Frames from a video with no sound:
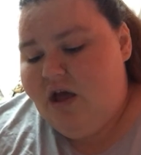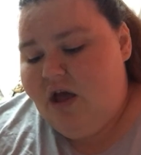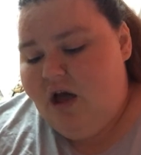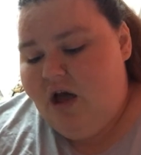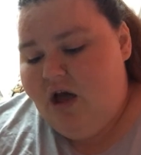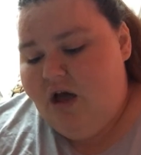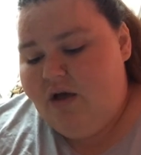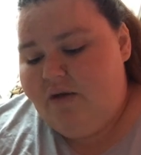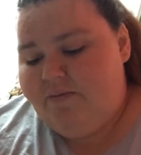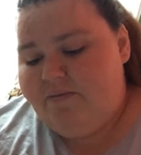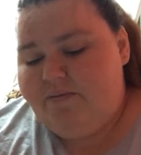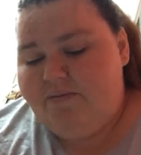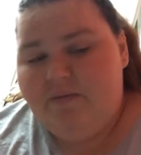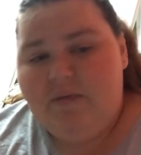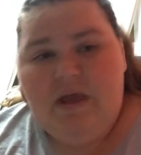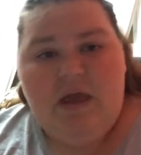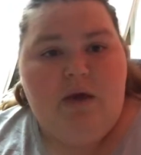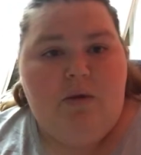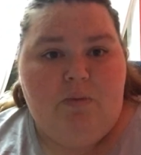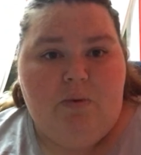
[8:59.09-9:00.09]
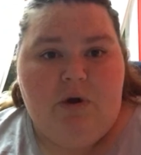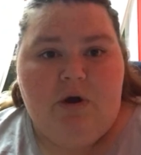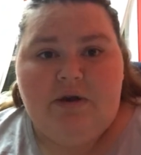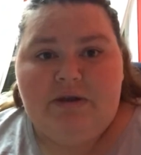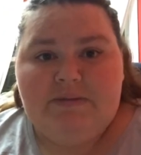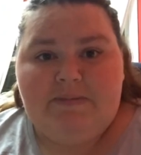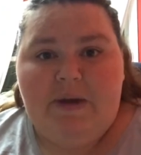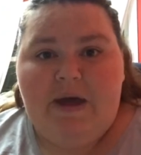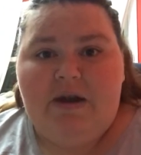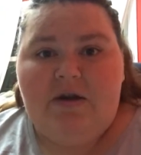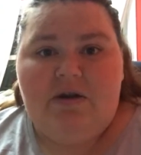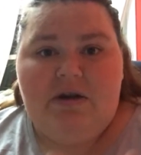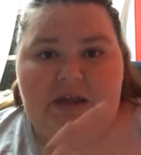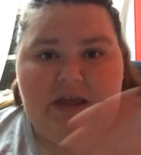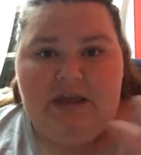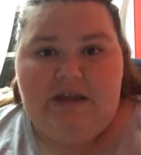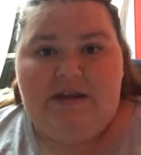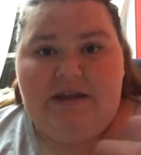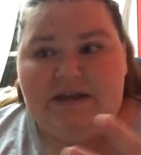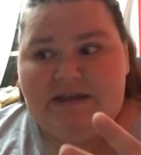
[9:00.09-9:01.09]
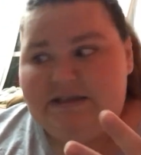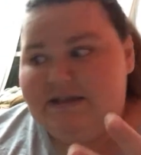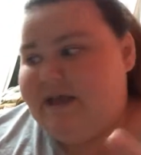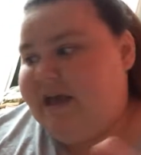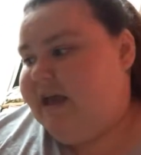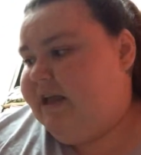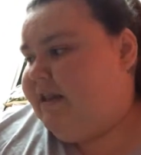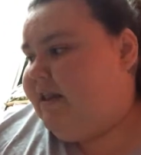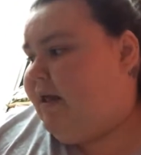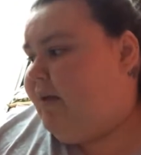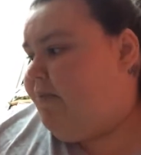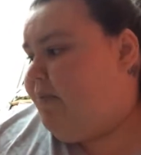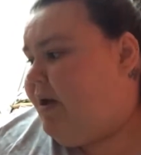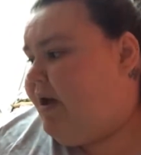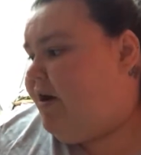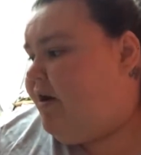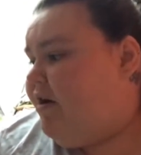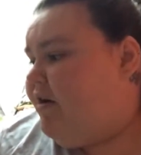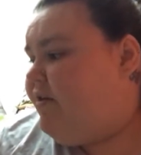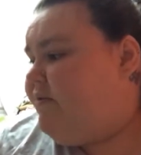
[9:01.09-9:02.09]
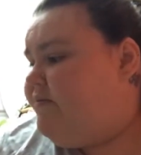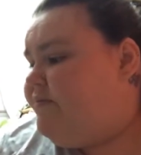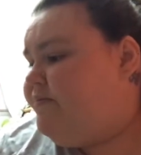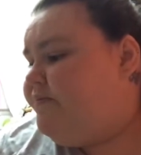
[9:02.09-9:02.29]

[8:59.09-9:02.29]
um, it works better and he does like that better.